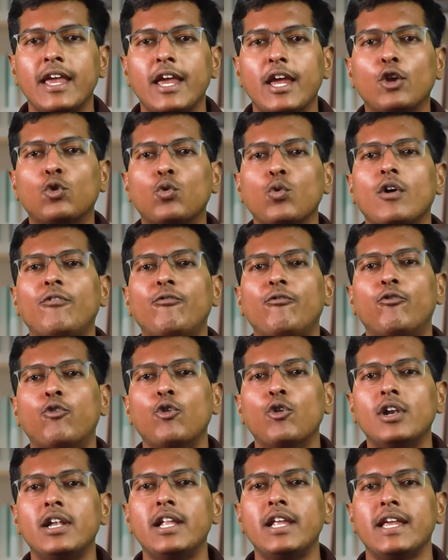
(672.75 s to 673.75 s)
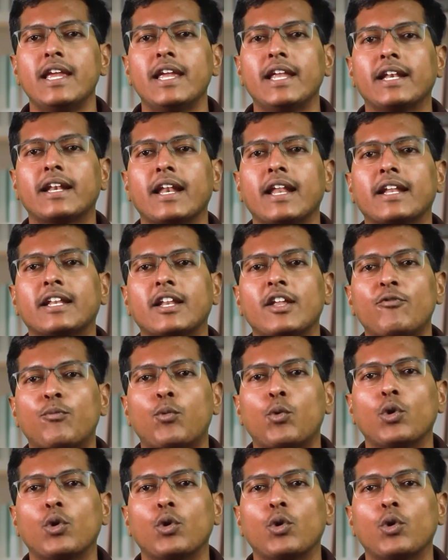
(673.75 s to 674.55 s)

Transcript: into a fully interactive